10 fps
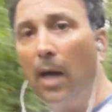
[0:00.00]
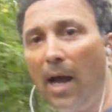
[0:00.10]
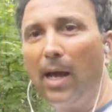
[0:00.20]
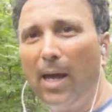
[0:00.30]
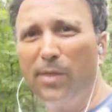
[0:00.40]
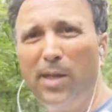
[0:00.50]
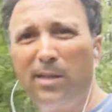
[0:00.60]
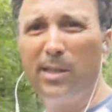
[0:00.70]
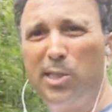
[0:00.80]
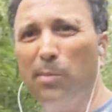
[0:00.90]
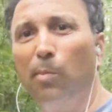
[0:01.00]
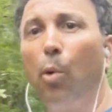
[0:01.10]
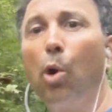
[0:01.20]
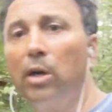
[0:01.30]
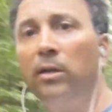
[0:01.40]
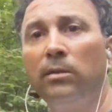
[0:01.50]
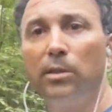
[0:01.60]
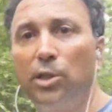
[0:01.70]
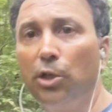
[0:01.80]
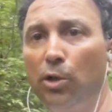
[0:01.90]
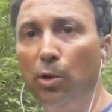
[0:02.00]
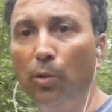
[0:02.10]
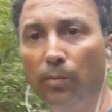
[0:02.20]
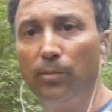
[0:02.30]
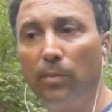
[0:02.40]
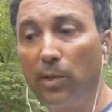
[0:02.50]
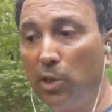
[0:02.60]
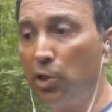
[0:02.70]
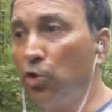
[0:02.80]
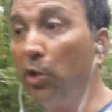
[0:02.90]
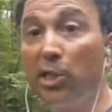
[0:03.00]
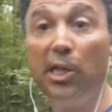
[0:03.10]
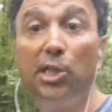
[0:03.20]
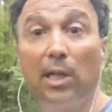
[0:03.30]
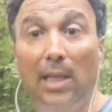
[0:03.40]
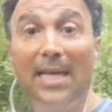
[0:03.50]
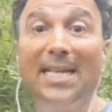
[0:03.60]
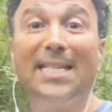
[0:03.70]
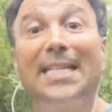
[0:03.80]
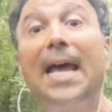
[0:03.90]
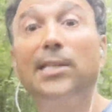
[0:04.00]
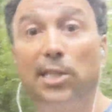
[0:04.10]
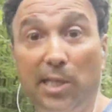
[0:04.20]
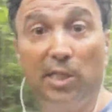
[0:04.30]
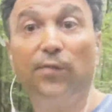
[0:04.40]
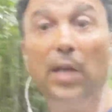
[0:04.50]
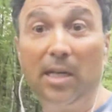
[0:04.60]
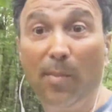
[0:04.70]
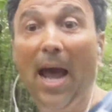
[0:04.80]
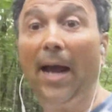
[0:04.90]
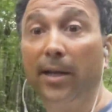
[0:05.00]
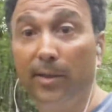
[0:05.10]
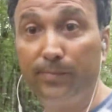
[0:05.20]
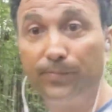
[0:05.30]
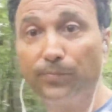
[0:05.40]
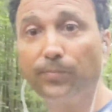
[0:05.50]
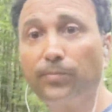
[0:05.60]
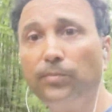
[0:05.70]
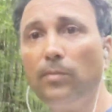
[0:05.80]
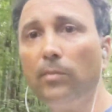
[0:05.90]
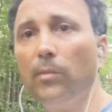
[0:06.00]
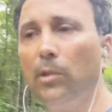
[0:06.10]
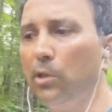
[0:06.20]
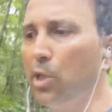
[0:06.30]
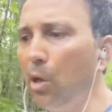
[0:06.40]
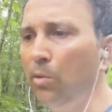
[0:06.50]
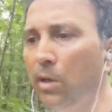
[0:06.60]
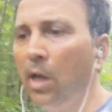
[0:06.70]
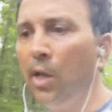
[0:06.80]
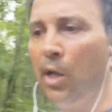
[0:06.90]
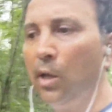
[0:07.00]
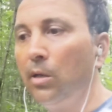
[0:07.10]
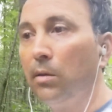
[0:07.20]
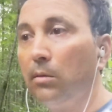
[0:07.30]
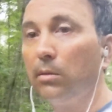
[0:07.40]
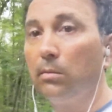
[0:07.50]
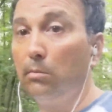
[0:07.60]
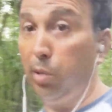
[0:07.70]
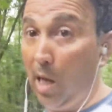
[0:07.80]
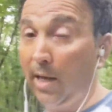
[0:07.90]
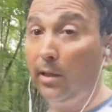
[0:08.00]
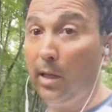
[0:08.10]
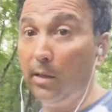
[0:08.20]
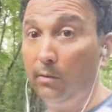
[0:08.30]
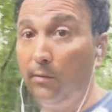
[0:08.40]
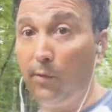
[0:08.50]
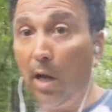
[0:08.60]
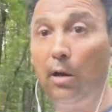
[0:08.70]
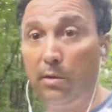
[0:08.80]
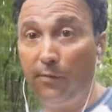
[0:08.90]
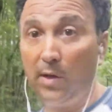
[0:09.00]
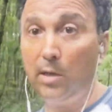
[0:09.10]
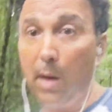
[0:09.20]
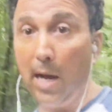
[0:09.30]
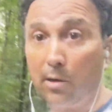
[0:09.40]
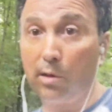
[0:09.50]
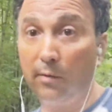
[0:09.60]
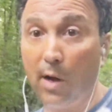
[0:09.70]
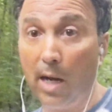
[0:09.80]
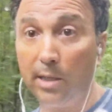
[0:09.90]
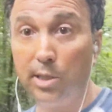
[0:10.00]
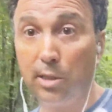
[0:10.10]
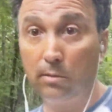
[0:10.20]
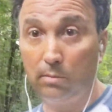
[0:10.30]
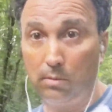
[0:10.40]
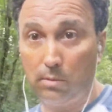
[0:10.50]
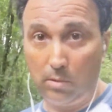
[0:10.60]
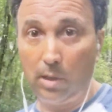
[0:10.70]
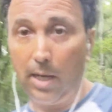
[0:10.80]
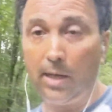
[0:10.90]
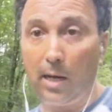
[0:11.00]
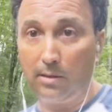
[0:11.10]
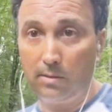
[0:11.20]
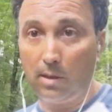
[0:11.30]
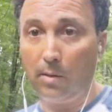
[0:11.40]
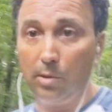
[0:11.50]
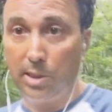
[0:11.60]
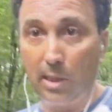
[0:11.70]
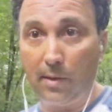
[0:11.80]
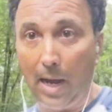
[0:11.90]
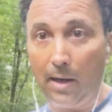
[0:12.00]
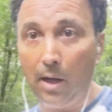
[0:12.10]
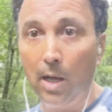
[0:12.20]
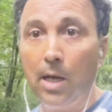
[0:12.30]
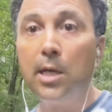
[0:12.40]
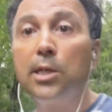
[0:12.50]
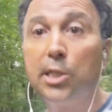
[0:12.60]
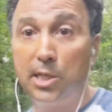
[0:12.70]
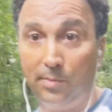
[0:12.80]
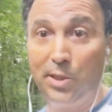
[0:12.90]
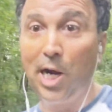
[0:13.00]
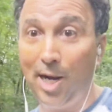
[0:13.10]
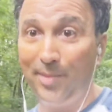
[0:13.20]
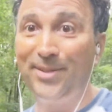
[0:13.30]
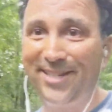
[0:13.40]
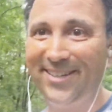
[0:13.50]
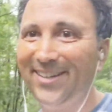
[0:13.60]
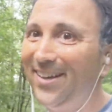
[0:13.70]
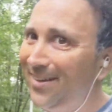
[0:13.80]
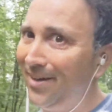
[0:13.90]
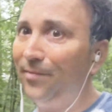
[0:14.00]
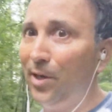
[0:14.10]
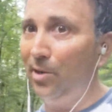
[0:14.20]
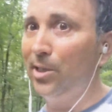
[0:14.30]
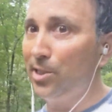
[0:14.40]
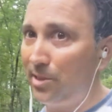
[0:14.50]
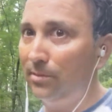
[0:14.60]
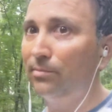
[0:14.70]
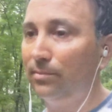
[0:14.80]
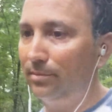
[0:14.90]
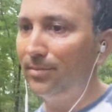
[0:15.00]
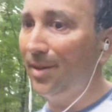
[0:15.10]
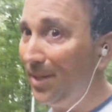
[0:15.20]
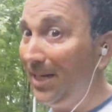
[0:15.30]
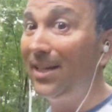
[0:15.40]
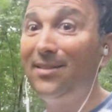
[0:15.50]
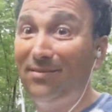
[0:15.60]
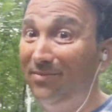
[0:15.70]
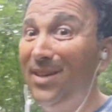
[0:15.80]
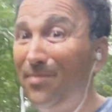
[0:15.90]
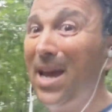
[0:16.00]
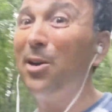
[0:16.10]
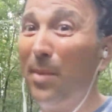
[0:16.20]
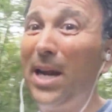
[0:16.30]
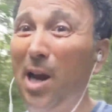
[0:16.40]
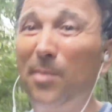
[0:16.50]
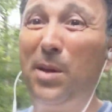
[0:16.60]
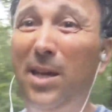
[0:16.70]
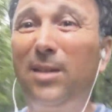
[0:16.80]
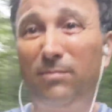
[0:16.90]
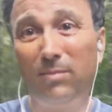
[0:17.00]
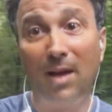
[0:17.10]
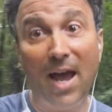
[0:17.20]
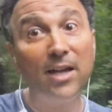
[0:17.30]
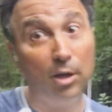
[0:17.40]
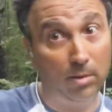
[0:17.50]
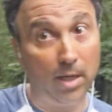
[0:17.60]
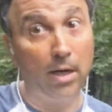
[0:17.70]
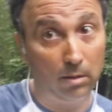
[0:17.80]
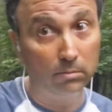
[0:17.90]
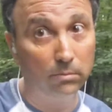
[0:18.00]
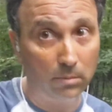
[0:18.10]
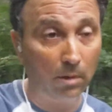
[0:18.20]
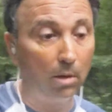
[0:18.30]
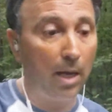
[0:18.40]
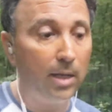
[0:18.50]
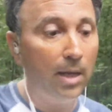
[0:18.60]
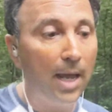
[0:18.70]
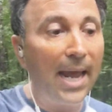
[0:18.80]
I think it's important to strategically assess this feedback. Don't blindly follow the feedback or advice, okay? I will say that. Sometimes I've noticed, it may or may not be accurate here, okay?